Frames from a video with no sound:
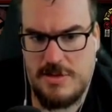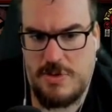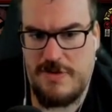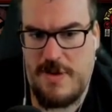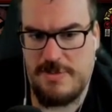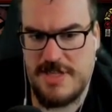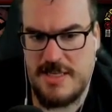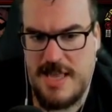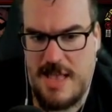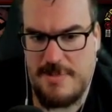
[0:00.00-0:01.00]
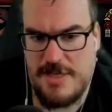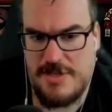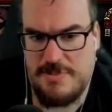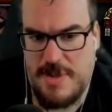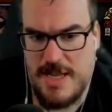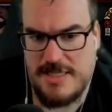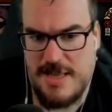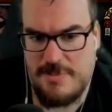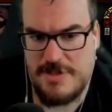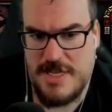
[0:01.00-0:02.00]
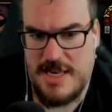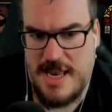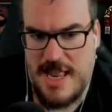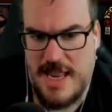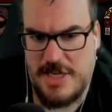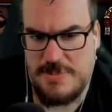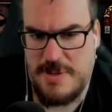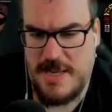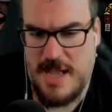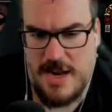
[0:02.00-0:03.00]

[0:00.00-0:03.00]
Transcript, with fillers: 25% damage, minus 10% HP.